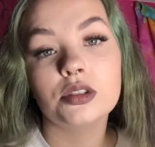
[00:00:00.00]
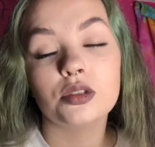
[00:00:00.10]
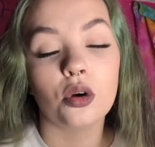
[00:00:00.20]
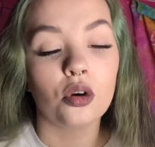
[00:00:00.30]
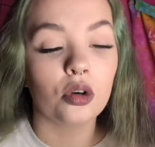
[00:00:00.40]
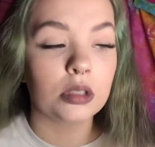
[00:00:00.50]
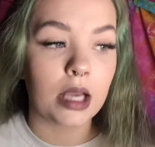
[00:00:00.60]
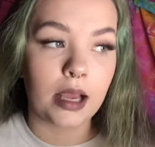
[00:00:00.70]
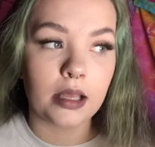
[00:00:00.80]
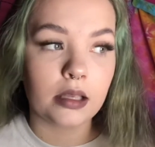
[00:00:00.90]
or
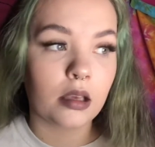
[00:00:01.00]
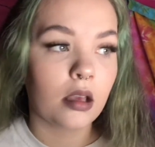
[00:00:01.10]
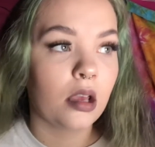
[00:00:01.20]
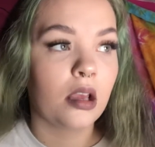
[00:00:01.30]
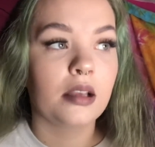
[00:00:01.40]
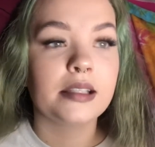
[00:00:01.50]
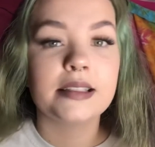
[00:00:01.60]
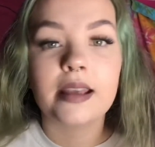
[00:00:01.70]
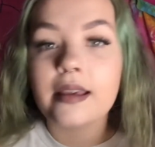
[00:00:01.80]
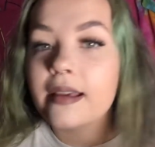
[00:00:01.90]
like
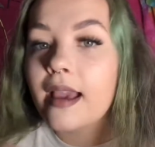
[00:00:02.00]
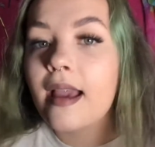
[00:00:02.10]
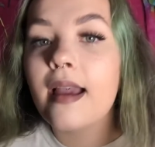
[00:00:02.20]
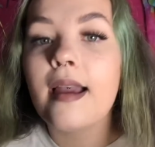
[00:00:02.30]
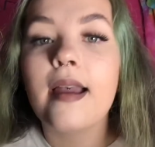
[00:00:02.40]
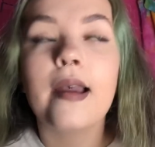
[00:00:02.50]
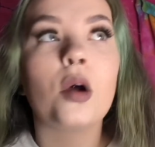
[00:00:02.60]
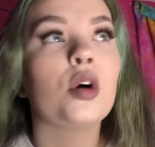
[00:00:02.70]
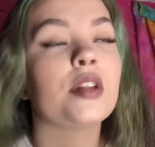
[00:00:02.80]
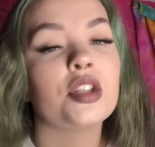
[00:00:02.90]
skincare,
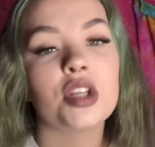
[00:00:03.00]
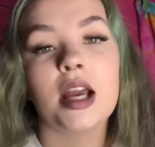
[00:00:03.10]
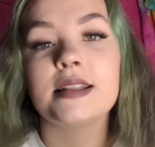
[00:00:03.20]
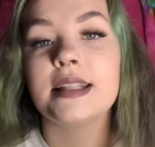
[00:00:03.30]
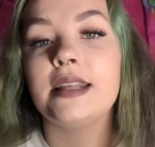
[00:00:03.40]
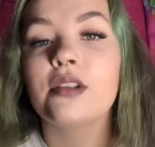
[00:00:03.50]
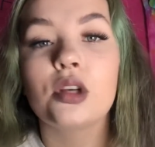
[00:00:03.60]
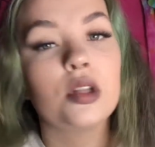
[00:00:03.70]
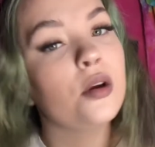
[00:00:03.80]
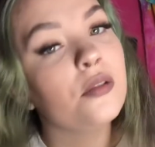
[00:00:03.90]
all that jazz, even
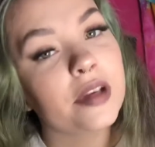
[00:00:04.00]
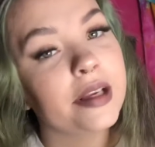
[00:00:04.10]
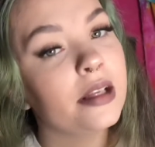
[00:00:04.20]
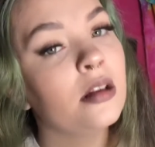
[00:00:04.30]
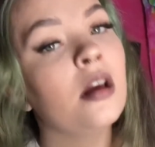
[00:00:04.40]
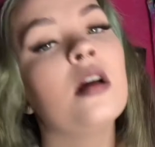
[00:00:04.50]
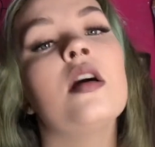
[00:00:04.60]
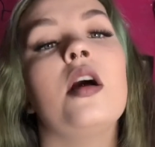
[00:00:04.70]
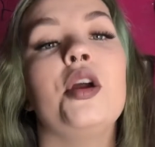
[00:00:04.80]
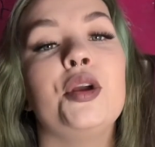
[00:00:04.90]
clothing.
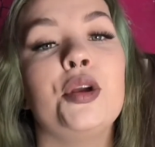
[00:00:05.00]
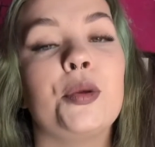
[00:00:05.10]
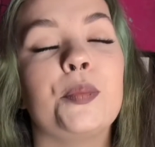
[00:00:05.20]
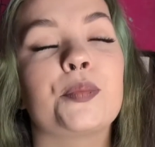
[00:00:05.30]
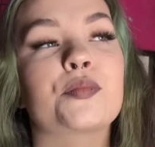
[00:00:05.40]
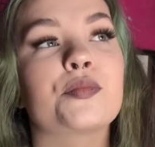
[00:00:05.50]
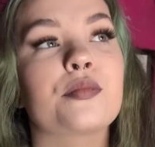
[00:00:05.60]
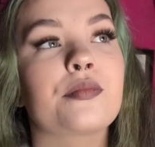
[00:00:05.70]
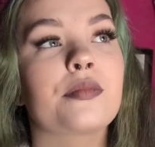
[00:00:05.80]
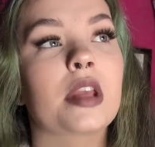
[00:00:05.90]

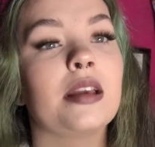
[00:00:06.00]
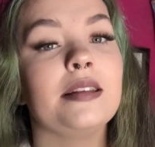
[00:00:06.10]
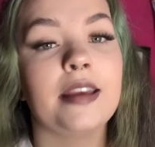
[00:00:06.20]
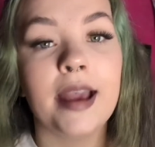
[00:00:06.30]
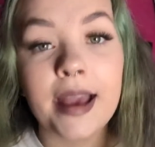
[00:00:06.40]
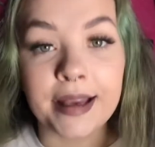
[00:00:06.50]
Yeah,